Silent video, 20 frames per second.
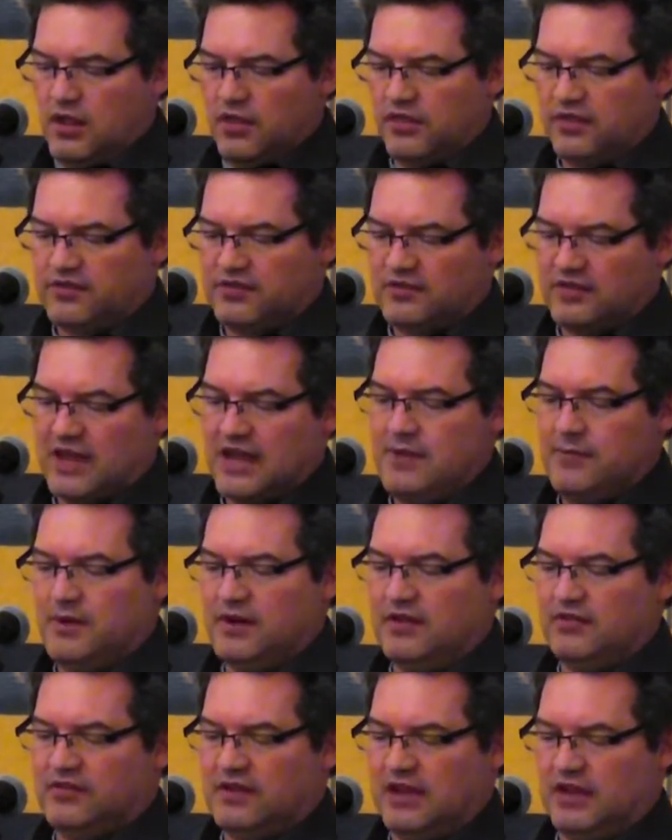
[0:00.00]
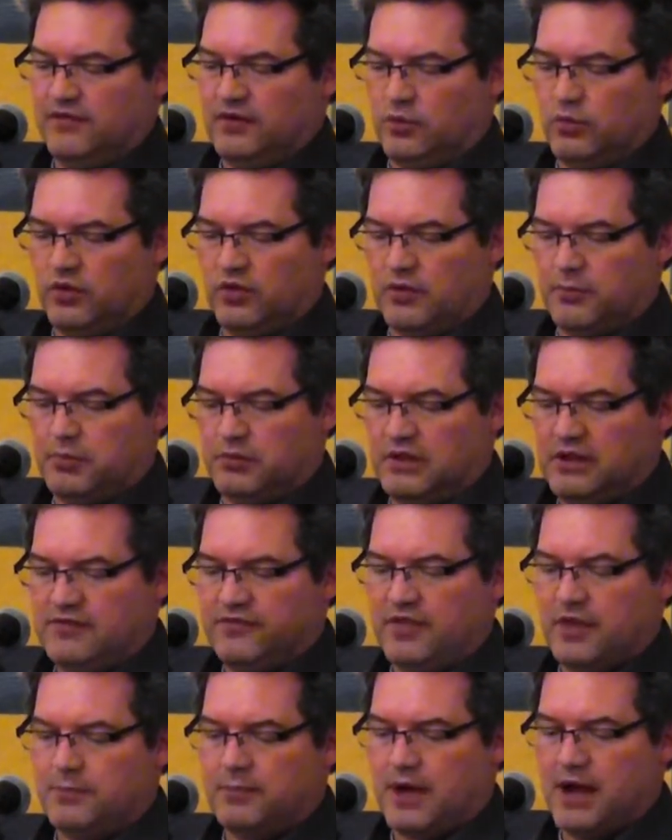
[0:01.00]
The statement is given with the
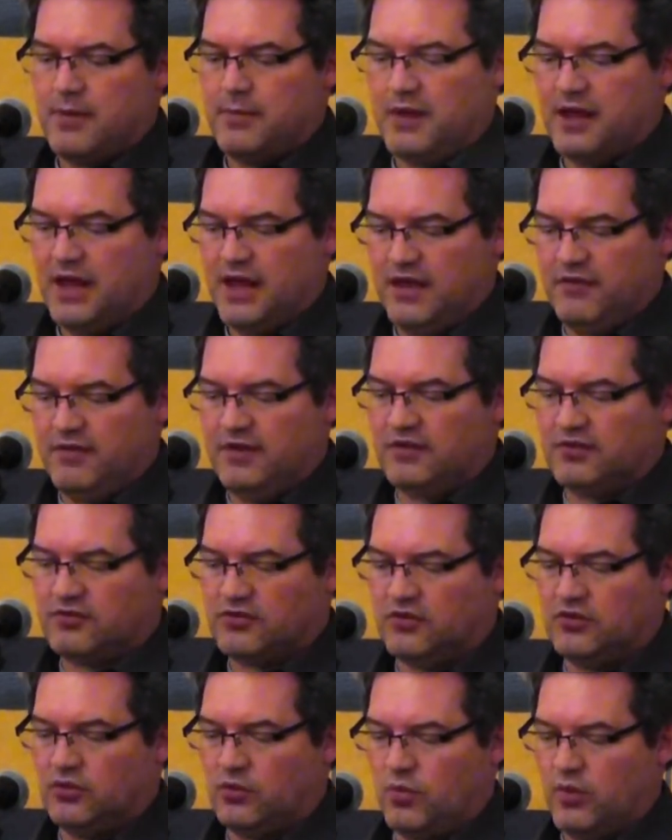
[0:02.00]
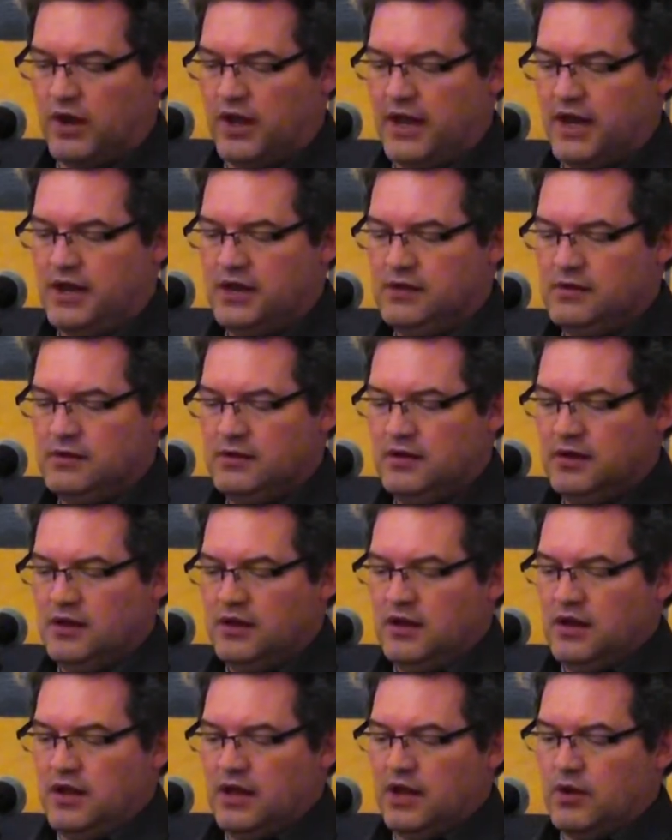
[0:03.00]
belief that by behaving a certain way,
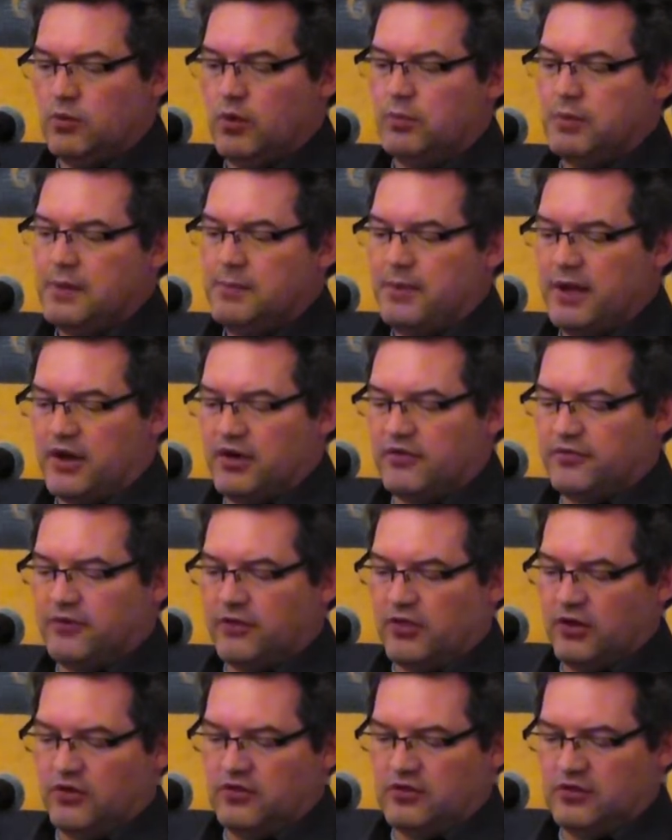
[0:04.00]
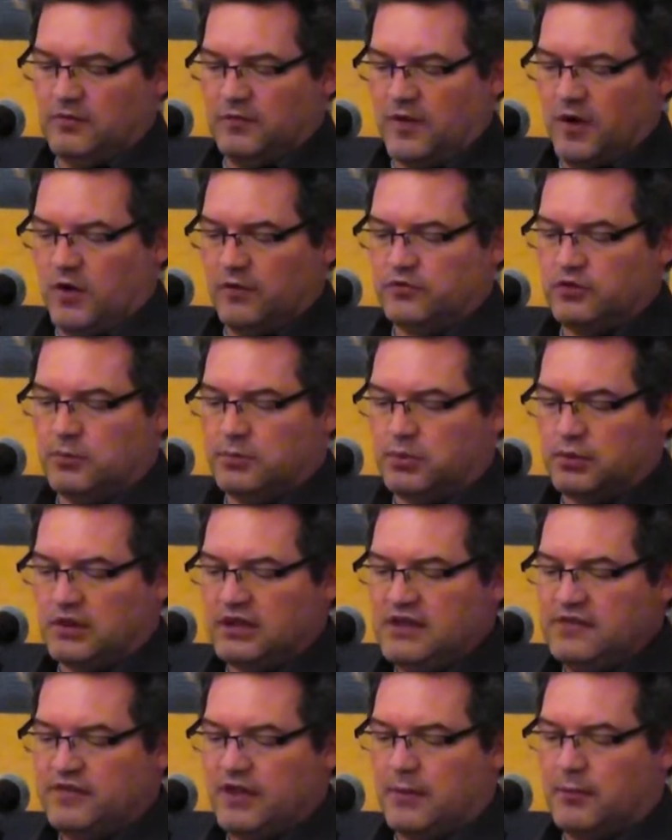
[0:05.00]
it will be better for those involved. To
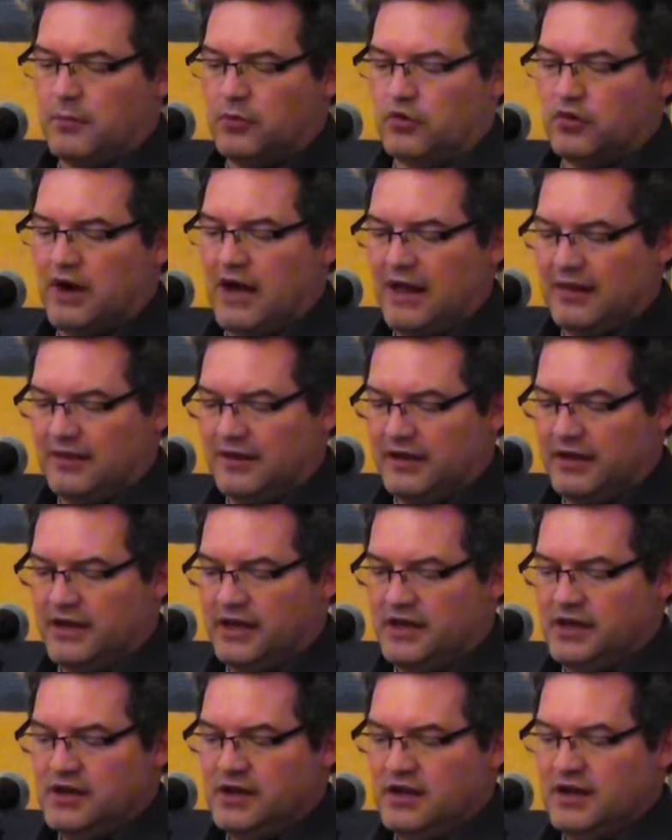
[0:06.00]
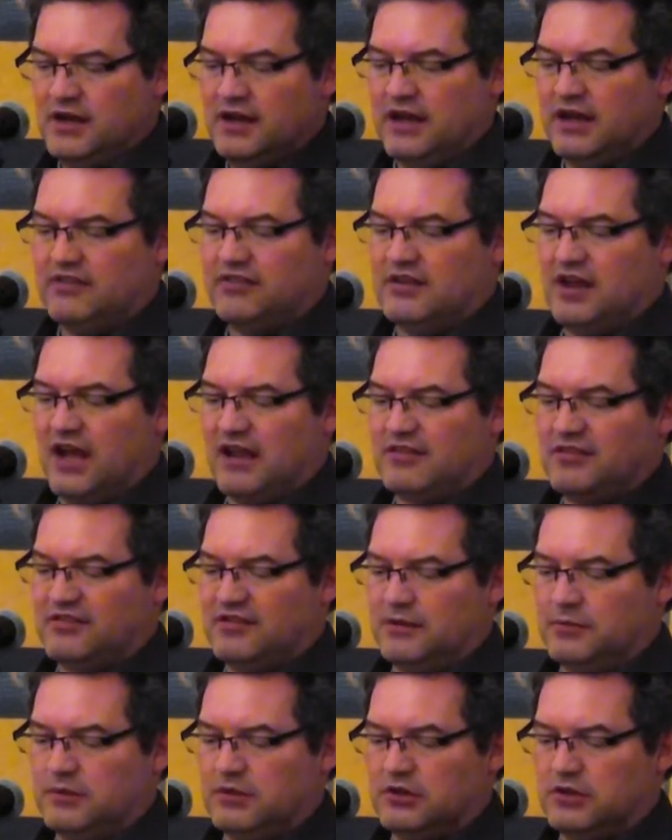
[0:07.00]
believe that morality is not
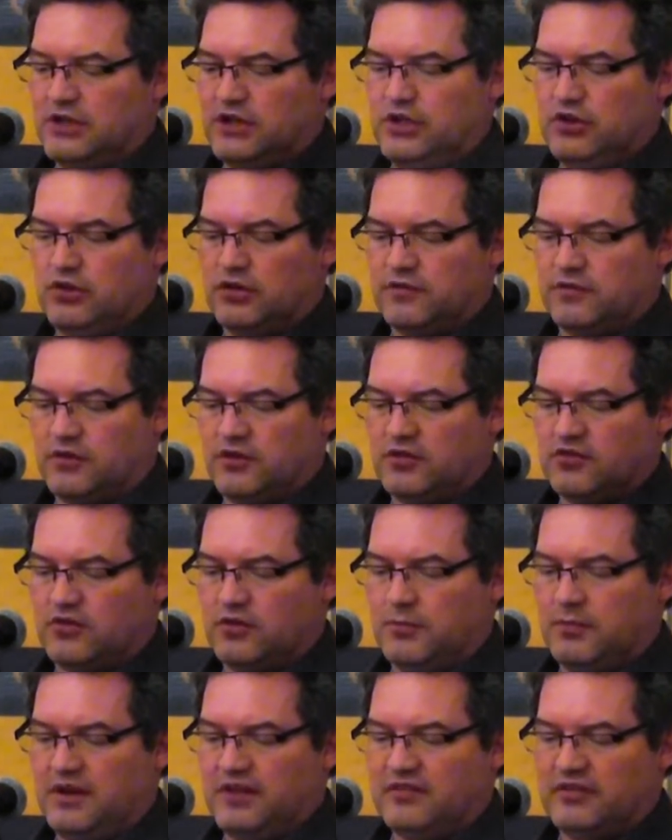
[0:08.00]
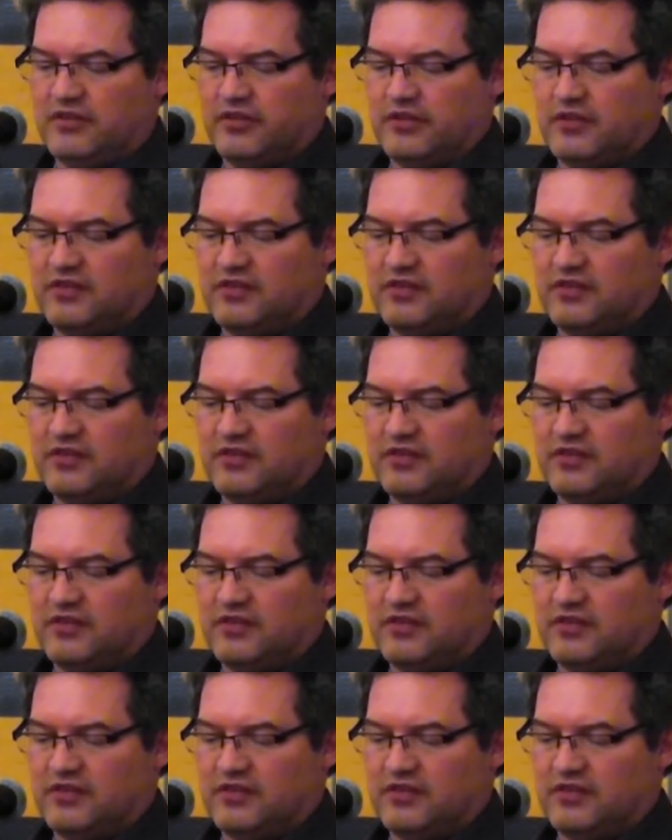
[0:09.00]
similarly universal means that